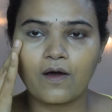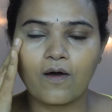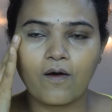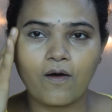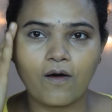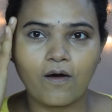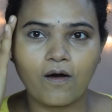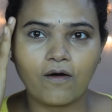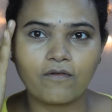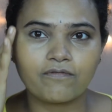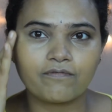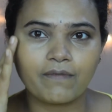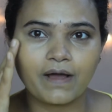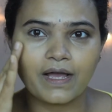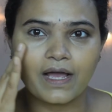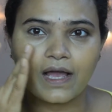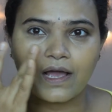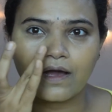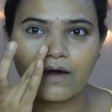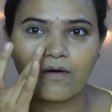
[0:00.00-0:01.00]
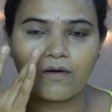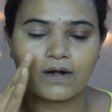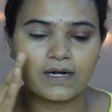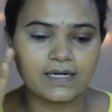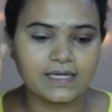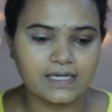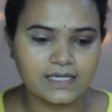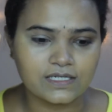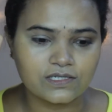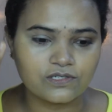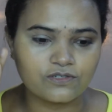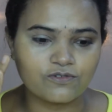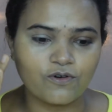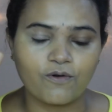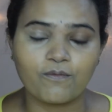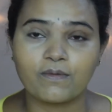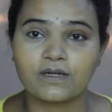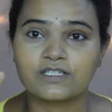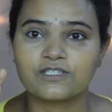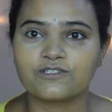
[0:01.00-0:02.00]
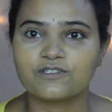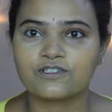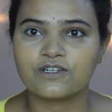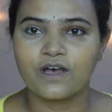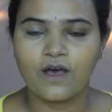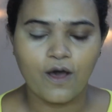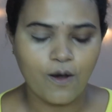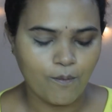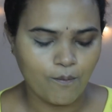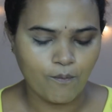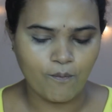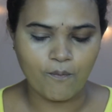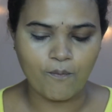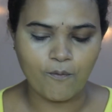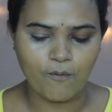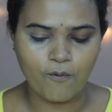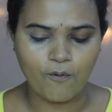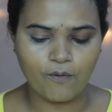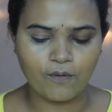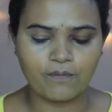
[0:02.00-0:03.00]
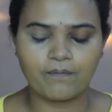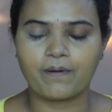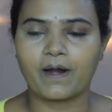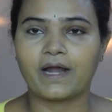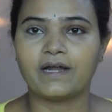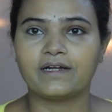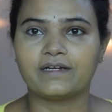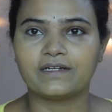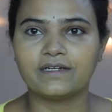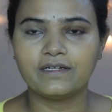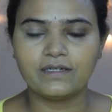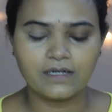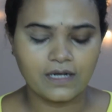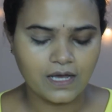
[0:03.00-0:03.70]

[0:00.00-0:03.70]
of my eye already is so much more brightened.